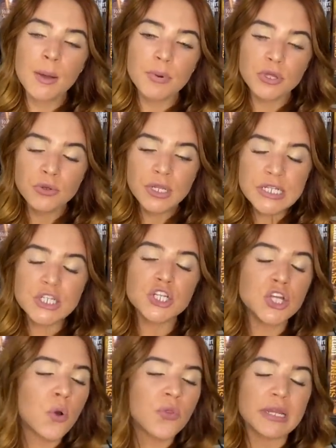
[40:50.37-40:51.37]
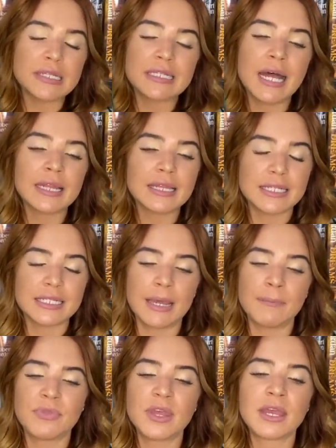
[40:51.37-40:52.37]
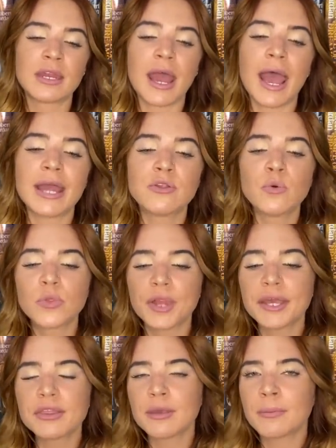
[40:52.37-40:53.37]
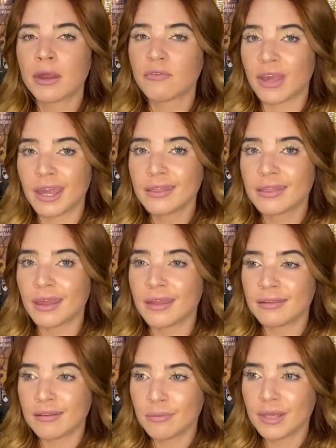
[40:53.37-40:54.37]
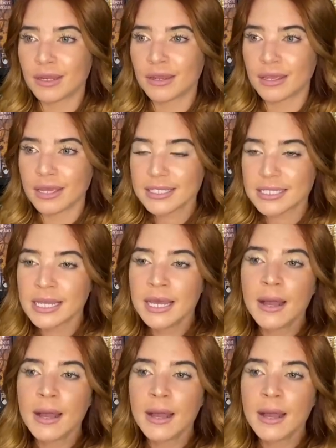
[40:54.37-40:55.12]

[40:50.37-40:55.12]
But you need to know that it's not the same thing, and I don't like the amount of hate that Endymion gets,